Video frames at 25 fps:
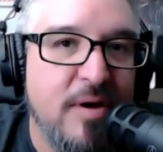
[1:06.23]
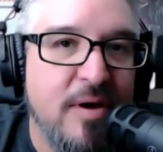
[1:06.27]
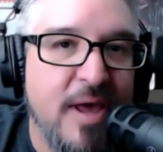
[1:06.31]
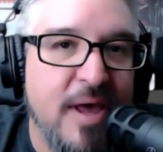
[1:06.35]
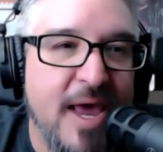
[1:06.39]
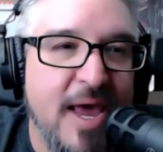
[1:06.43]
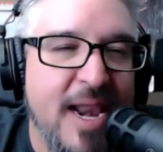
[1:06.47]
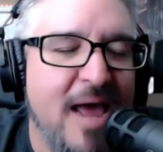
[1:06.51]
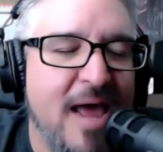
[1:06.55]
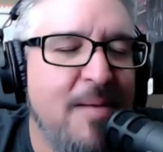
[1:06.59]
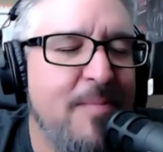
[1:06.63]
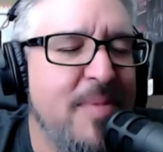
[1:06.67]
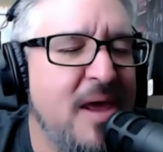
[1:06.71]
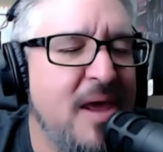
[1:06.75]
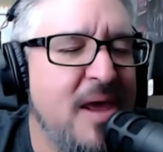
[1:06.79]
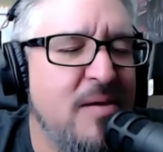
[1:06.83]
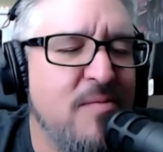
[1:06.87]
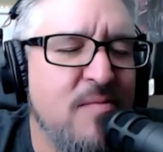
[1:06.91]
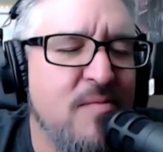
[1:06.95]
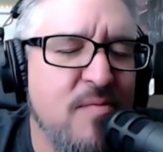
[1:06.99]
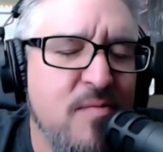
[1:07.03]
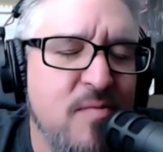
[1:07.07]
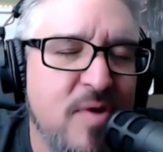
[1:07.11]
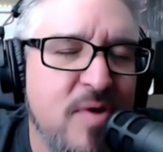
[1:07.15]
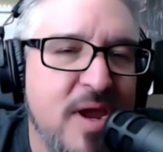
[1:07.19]
And I mean,
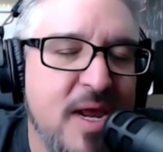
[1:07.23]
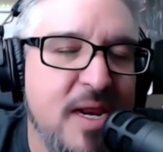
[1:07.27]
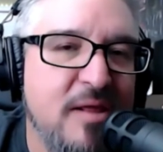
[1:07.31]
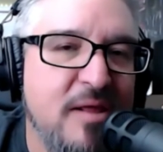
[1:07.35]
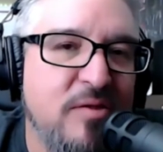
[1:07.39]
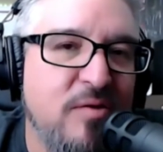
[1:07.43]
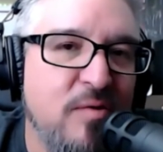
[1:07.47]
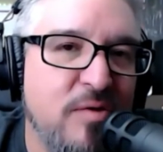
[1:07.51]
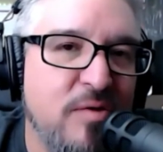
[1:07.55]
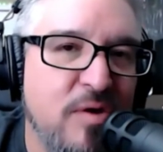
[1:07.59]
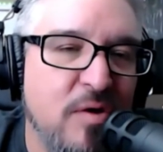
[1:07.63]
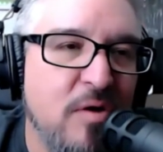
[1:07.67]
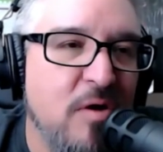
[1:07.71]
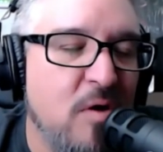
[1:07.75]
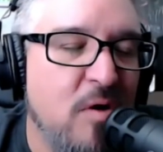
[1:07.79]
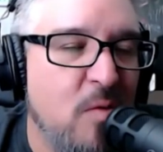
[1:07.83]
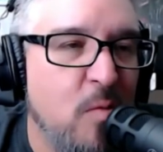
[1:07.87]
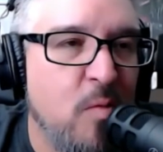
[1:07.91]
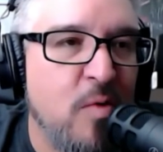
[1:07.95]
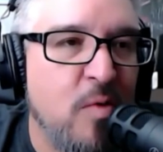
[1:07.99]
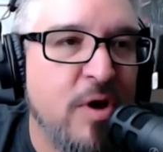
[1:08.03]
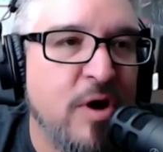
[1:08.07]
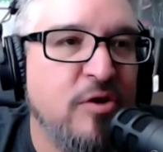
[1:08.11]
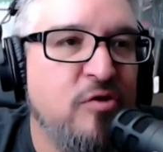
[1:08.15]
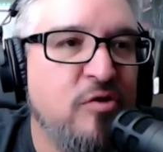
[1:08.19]
really do your
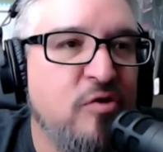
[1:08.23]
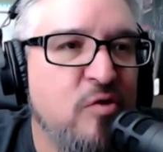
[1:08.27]
homework.